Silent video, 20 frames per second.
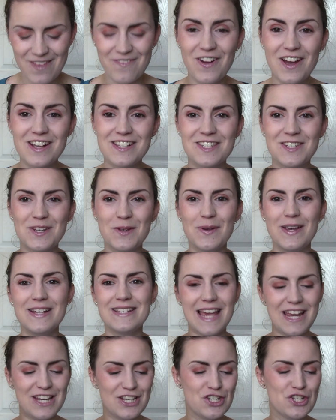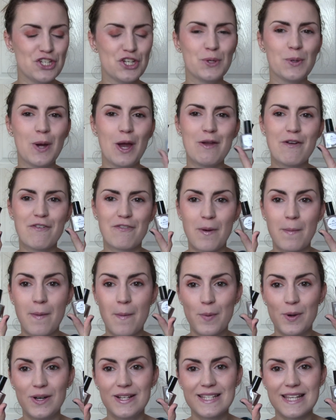The first two is a duo
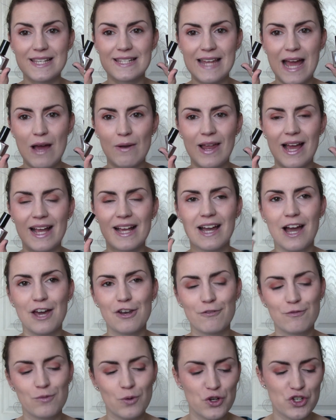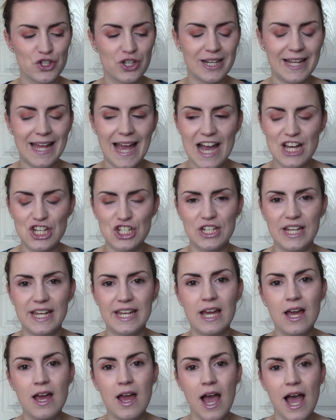from Princess Lacquer, and unfortunately
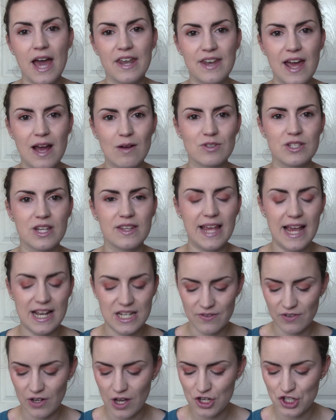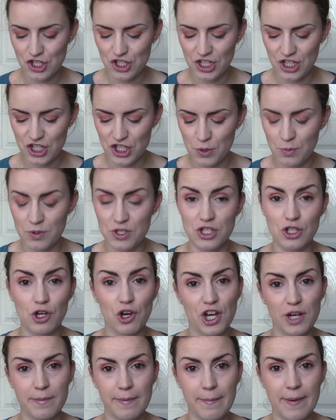Ashley announced at the end of last year she was
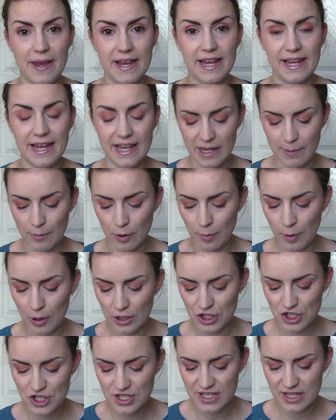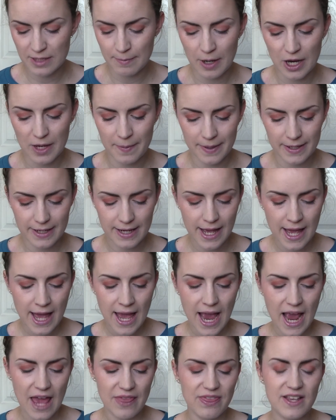not going to be making any more polishes at the moment
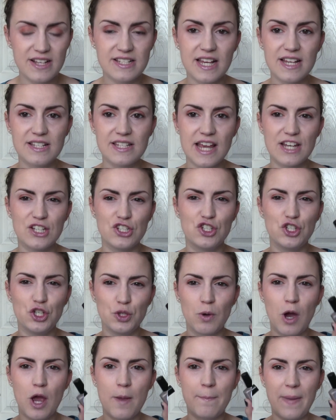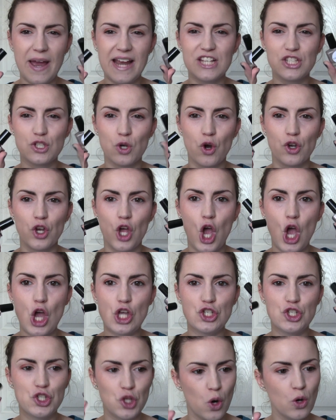and this is a duo based on
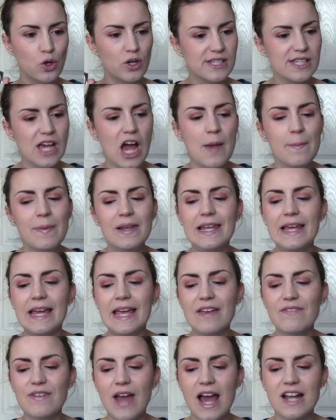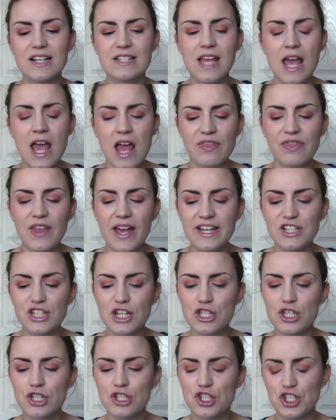her dogs I believe and they
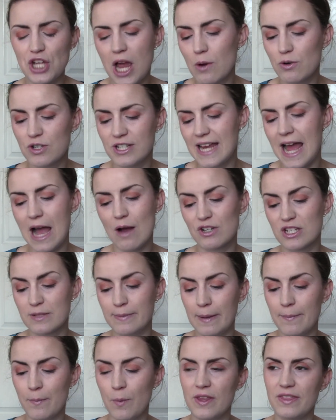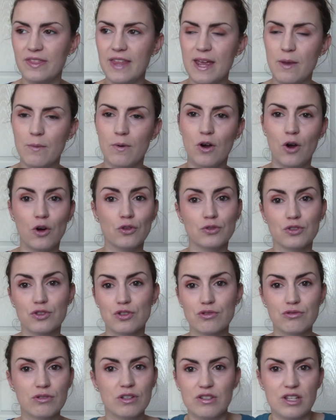just shouted out to me when they were
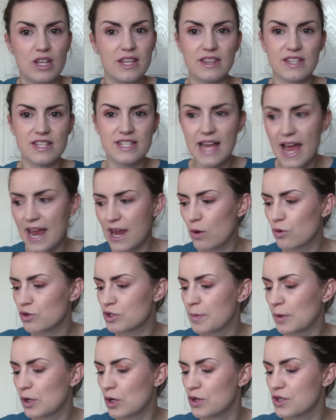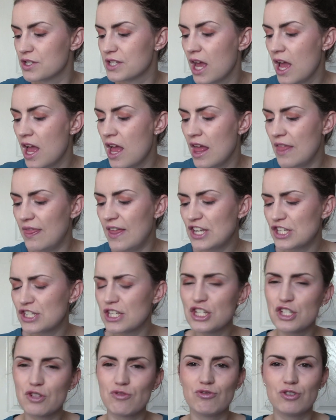on in sales because they're just
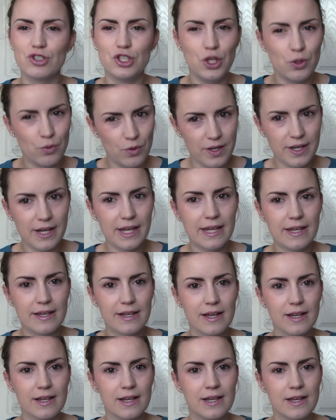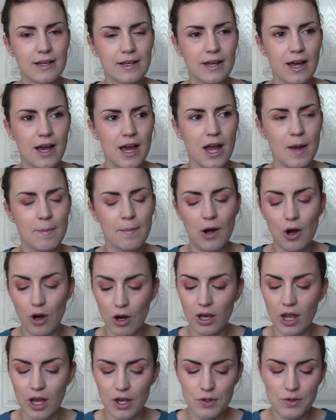such unique um,
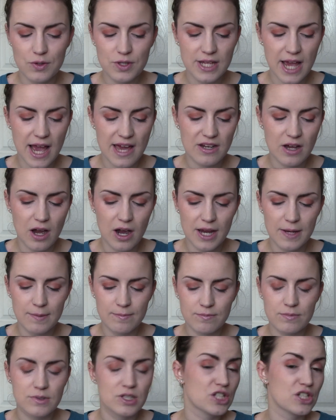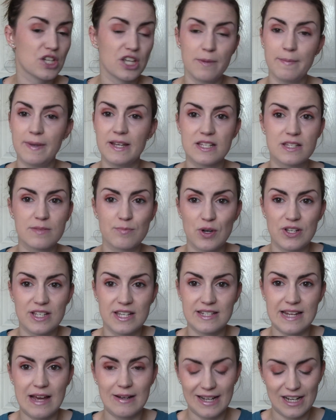hollows and I'm just going to miss
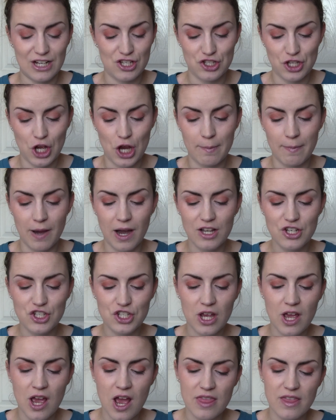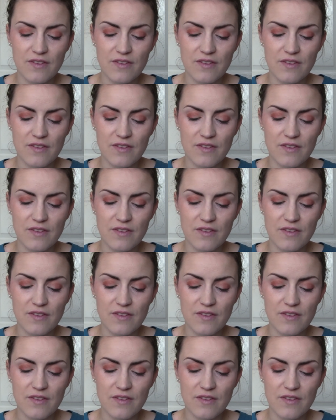Princess Lacquer so much.